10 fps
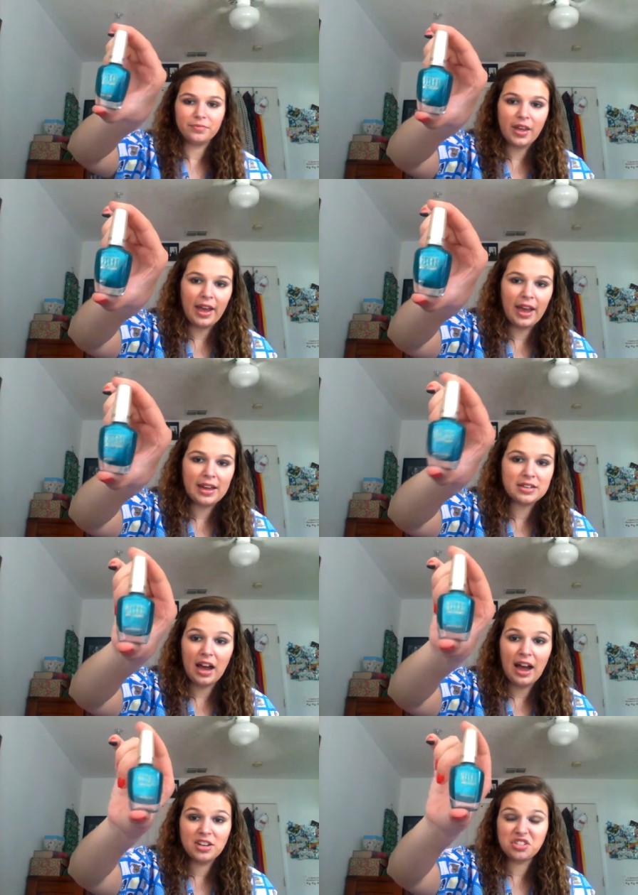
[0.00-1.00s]
and
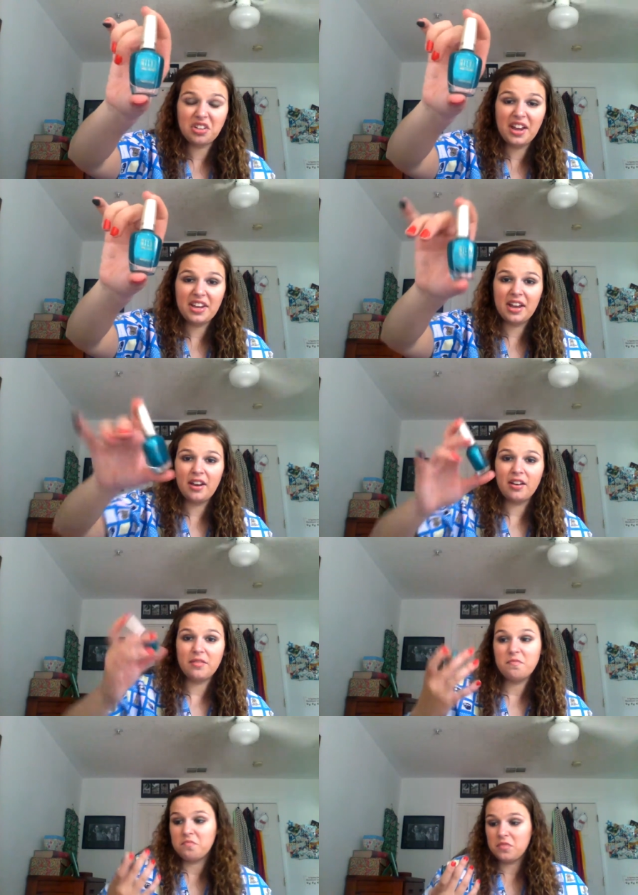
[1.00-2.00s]
I just like it.
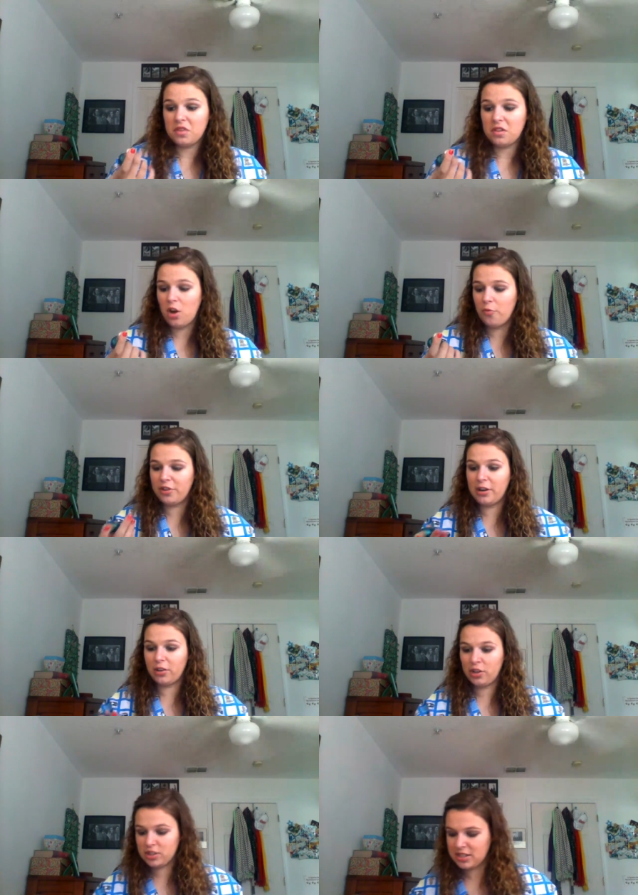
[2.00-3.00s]
Hopefully it
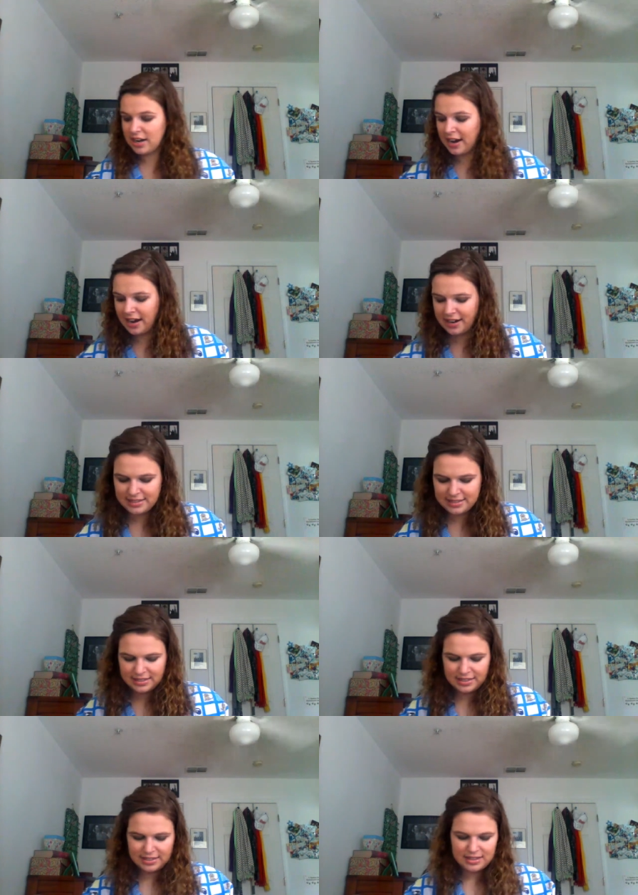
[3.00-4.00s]
looks
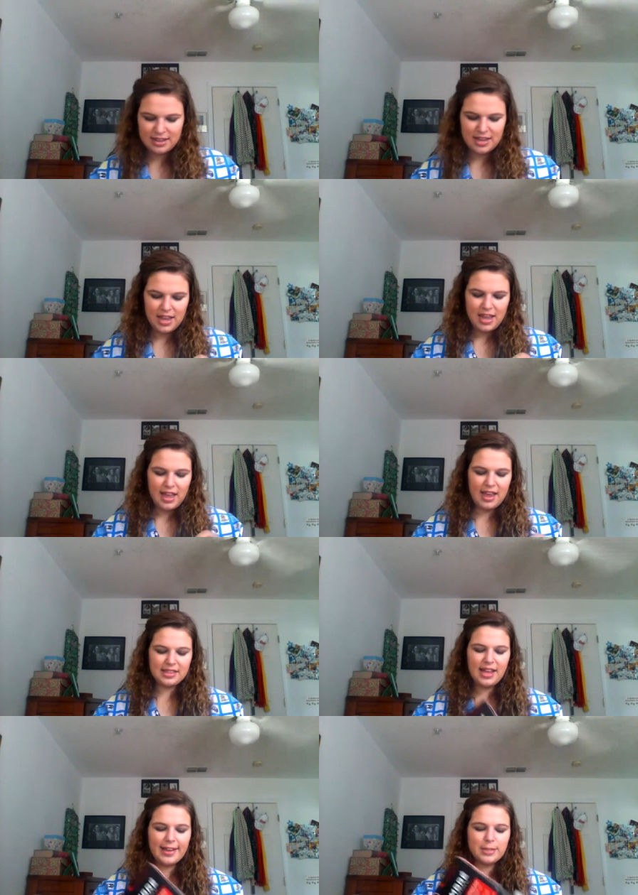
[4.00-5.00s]
nice. And
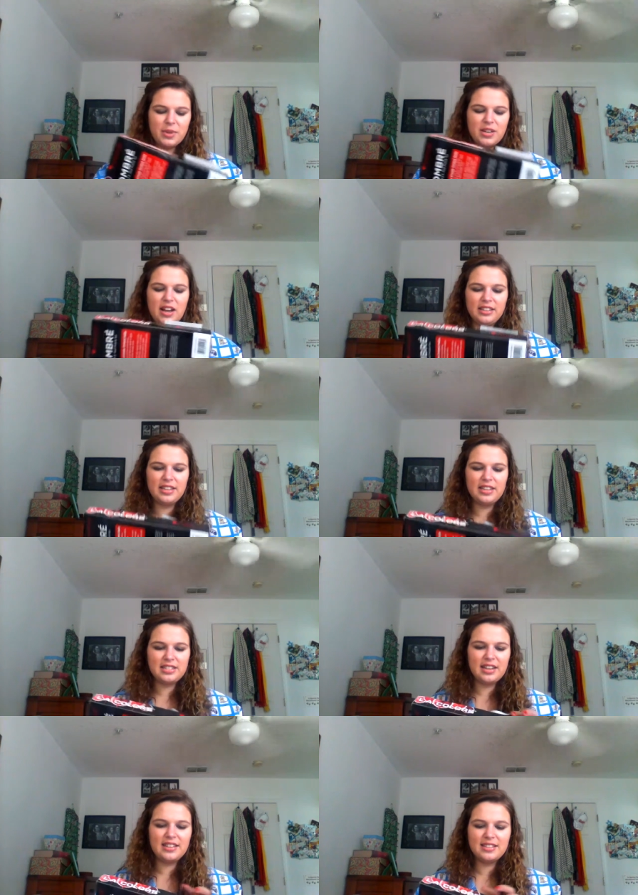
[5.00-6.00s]
last but not least,
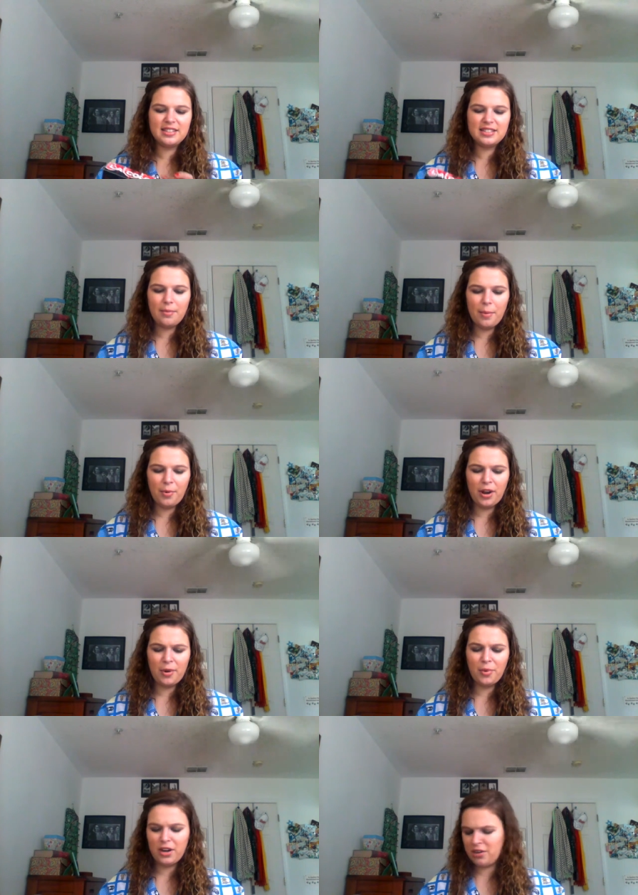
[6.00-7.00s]
and this is something I probably
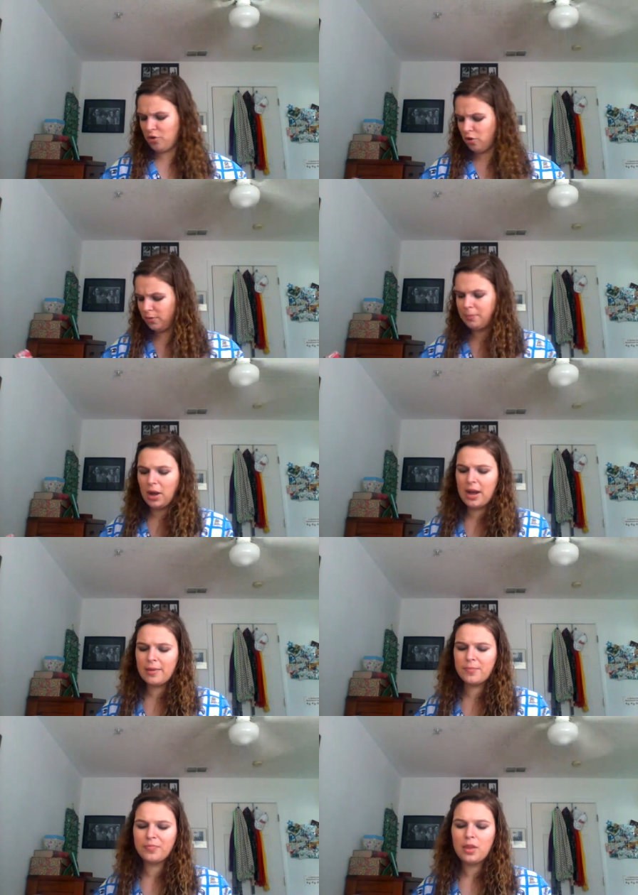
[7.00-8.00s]
wouldn't have normally
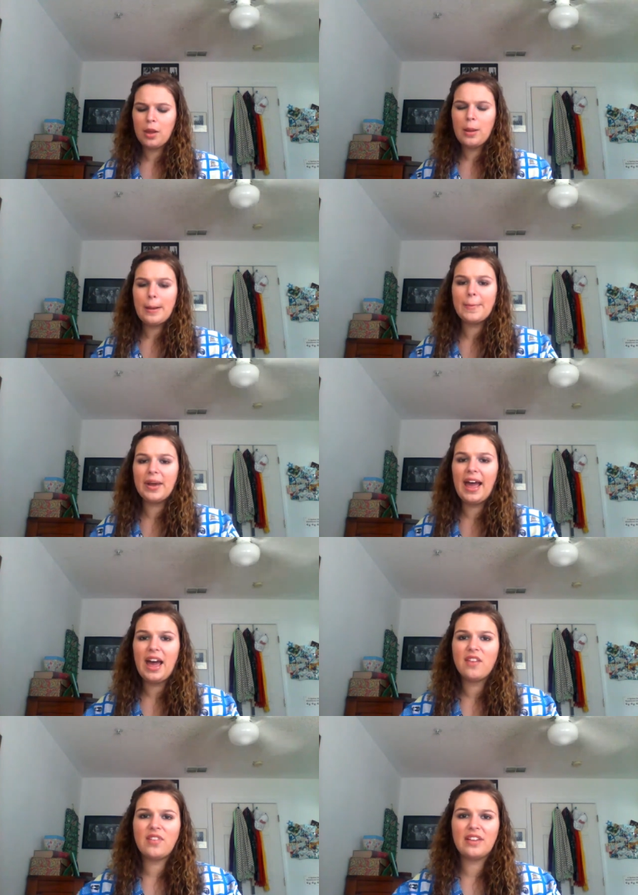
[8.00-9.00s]
bought, but I had
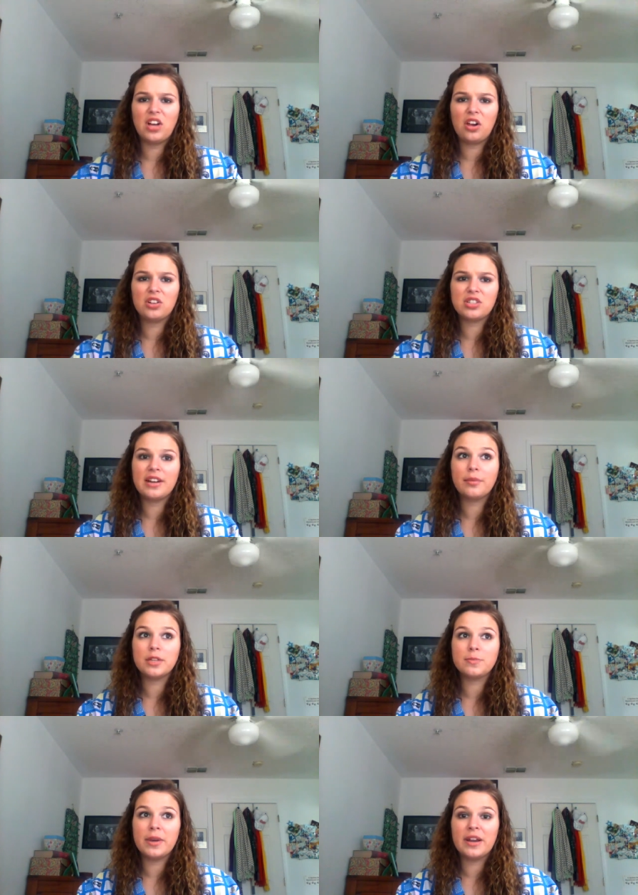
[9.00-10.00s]
$5. I didn't want
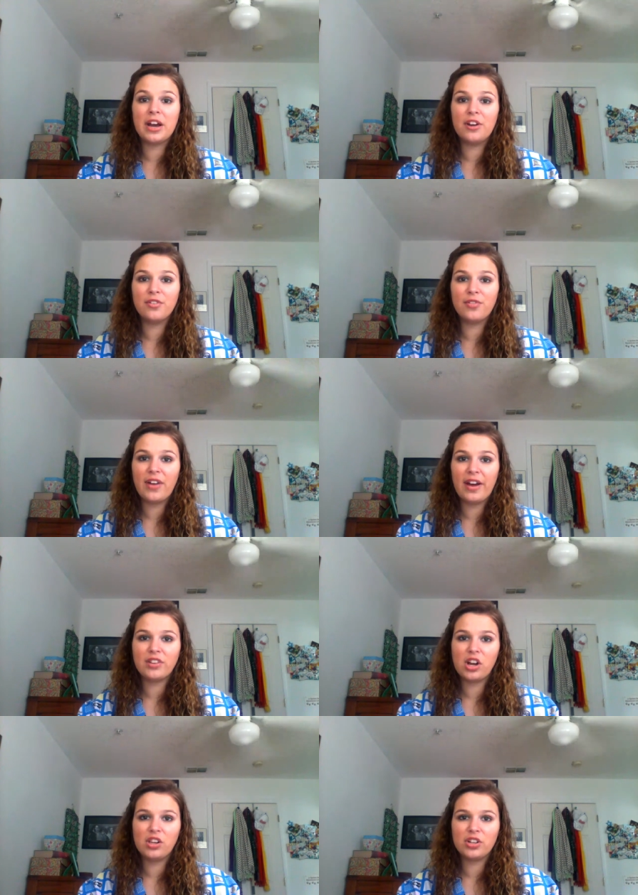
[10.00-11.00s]
to spend over
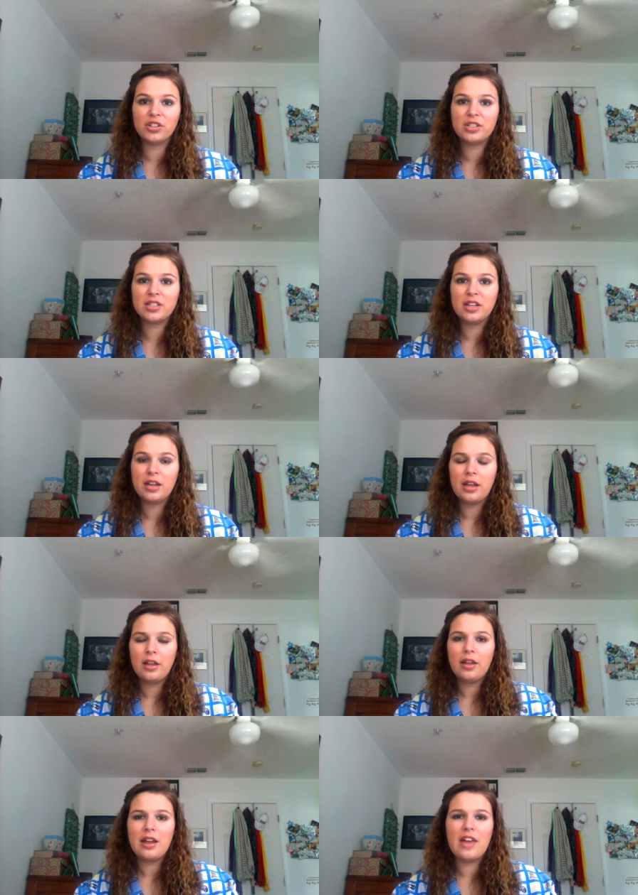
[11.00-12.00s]
$5.
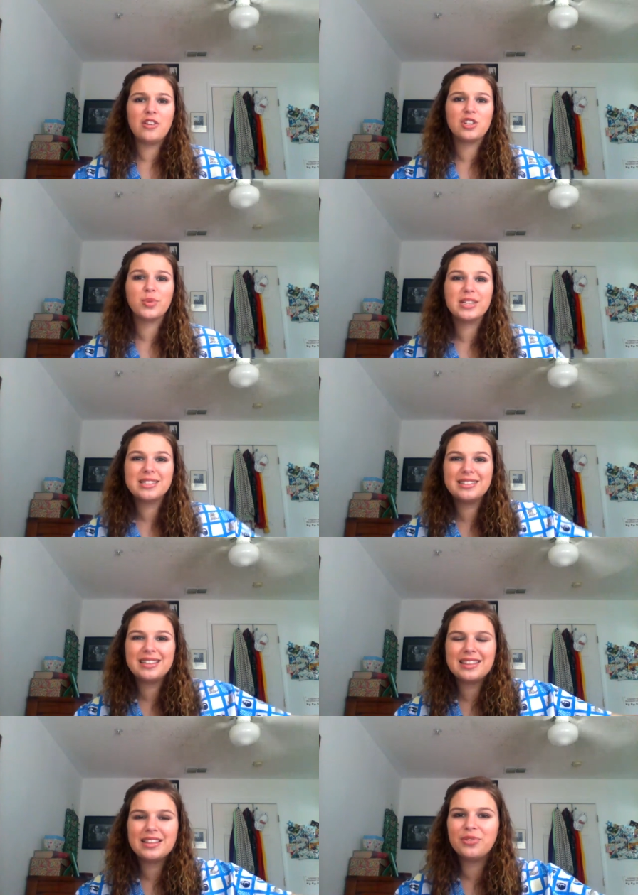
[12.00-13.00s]
And there just wasn't
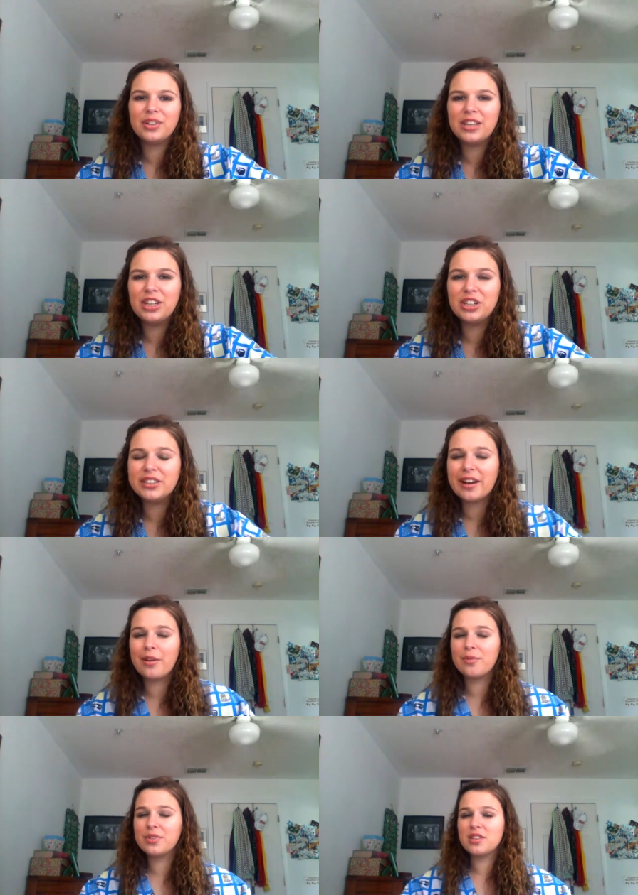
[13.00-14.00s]
anything really good that
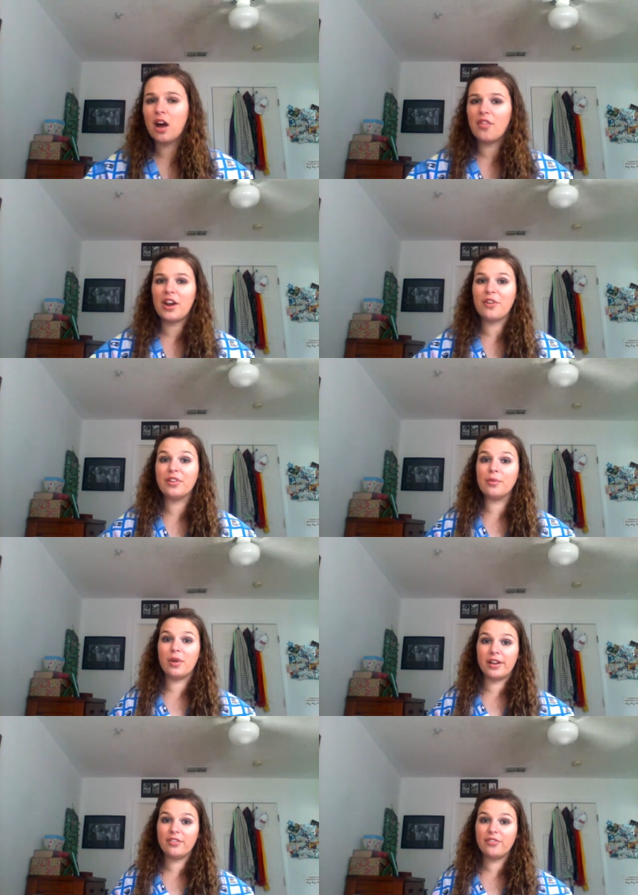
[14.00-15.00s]
I saw that I really
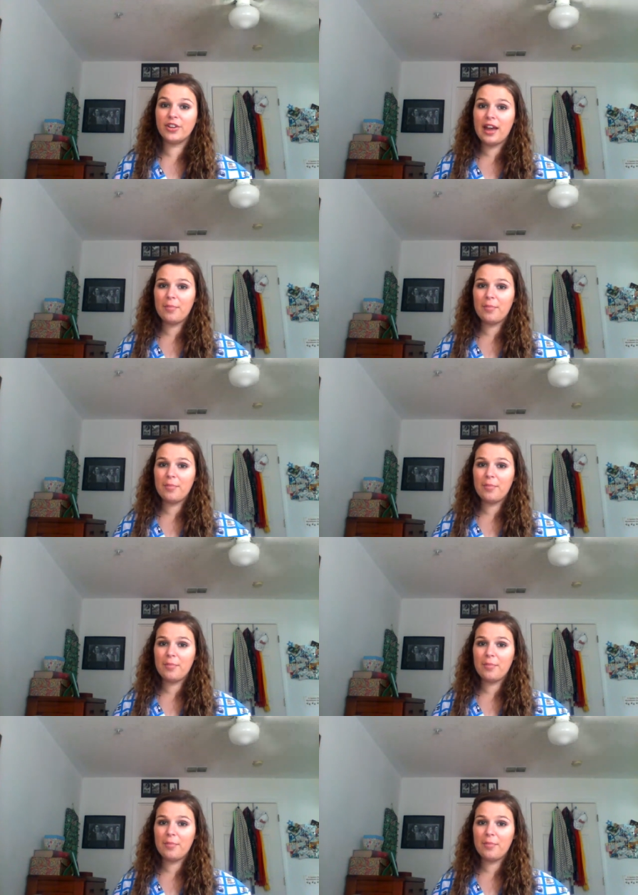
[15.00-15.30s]
wanted for that